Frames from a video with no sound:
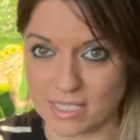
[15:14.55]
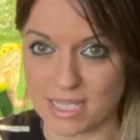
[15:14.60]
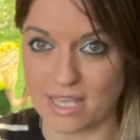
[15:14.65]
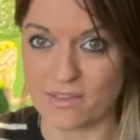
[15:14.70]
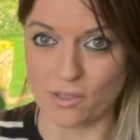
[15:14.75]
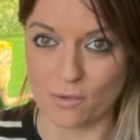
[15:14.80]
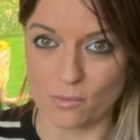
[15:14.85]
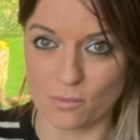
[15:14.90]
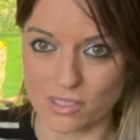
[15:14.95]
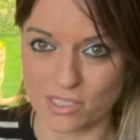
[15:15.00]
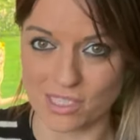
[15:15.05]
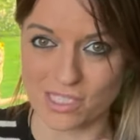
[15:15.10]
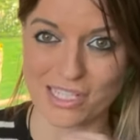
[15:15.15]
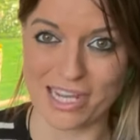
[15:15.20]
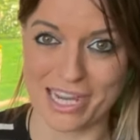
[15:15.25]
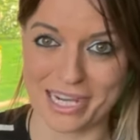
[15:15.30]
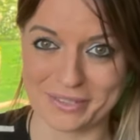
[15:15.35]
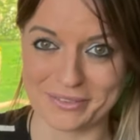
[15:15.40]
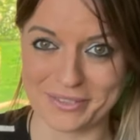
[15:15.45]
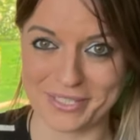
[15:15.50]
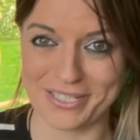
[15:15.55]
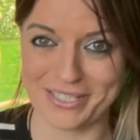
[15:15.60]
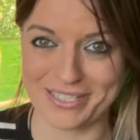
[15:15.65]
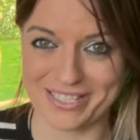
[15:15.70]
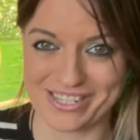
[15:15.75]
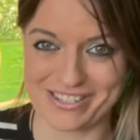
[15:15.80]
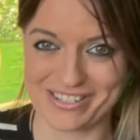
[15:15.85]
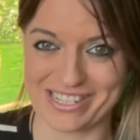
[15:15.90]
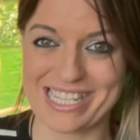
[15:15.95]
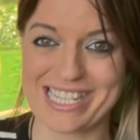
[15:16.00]
If you wanted to kind of do the
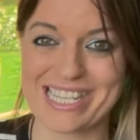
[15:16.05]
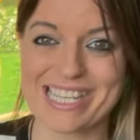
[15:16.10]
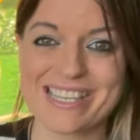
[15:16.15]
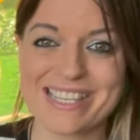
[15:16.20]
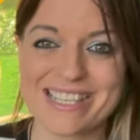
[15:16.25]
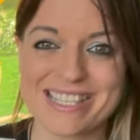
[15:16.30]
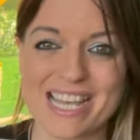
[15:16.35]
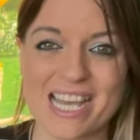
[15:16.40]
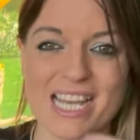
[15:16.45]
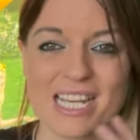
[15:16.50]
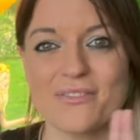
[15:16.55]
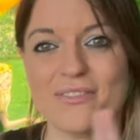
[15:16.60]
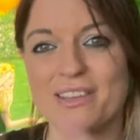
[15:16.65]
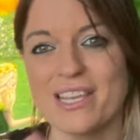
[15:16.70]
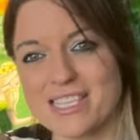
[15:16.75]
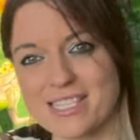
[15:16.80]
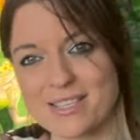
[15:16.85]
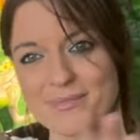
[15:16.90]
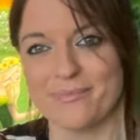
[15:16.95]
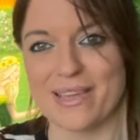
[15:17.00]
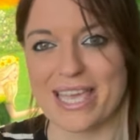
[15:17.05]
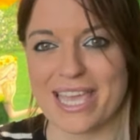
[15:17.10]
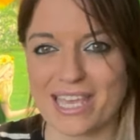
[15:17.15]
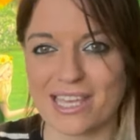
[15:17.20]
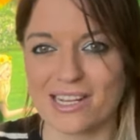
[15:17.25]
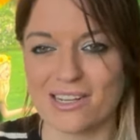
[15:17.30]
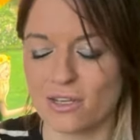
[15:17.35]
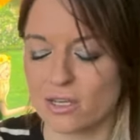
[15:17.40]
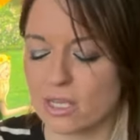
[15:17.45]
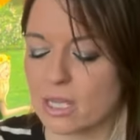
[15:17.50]
drinking side of things and make
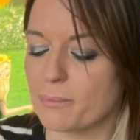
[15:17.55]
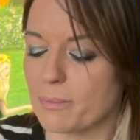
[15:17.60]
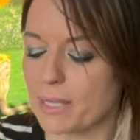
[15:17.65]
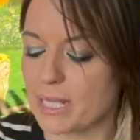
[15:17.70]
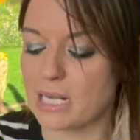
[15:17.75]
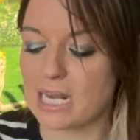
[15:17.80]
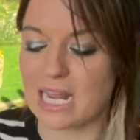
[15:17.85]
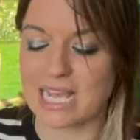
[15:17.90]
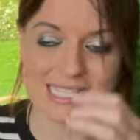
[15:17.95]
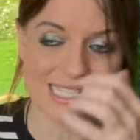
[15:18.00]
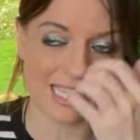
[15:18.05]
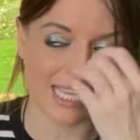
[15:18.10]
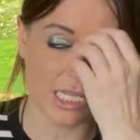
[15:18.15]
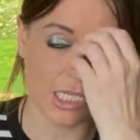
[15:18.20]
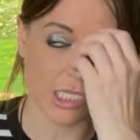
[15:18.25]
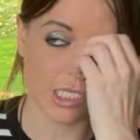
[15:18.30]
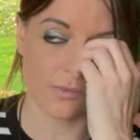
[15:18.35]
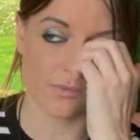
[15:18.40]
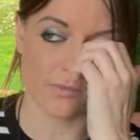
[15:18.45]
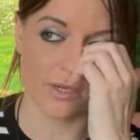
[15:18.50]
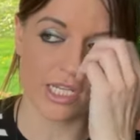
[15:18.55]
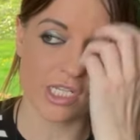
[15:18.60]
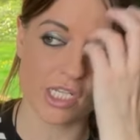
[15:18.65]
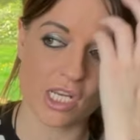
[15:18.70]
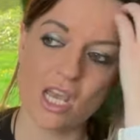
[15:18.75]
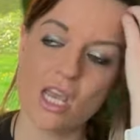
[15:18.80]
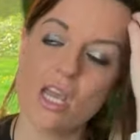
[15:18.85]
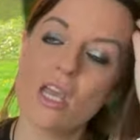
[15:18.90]
it look a bit less kitchen witch,